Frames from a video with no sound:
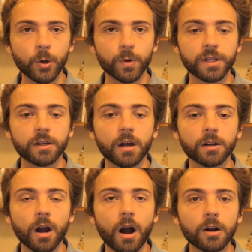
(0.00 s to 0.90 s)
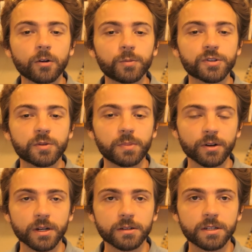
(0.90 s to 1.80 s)
with an unconquerable
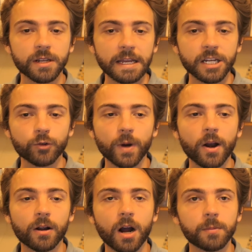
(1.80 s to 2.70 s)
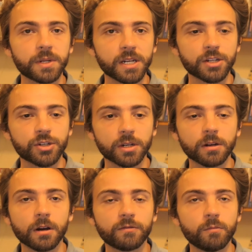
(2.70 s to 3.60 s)
spirit and a rare
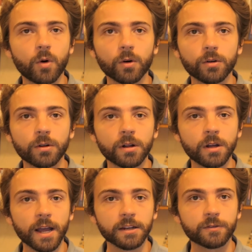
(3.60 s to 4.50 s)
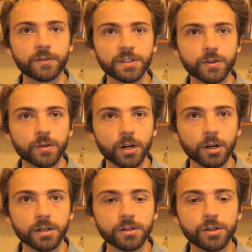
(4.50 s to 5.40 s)
combination of moral and physical
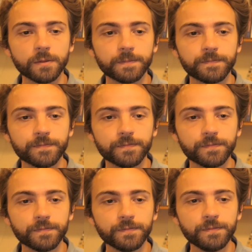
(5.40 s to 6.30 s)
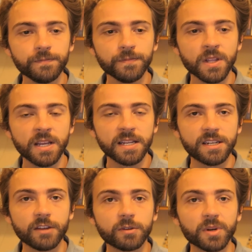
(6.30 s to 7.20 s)
courage.
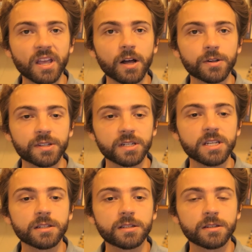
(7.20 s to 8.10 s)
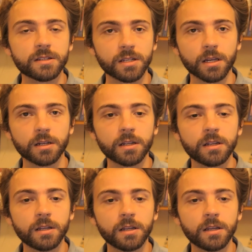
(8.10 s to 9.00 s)
David Buckel's niece said,
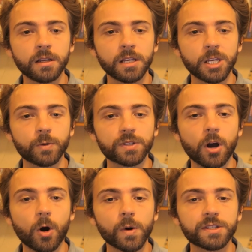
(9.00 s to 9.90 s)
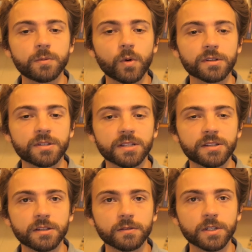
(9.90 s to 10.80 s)
he was always a more
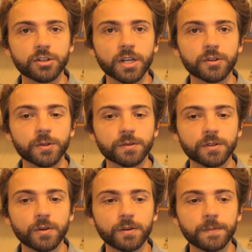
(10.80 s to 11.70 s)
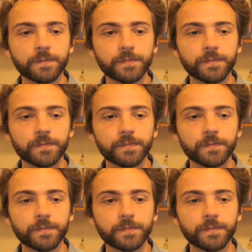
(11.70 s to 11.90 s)
sensitive and gentle soul.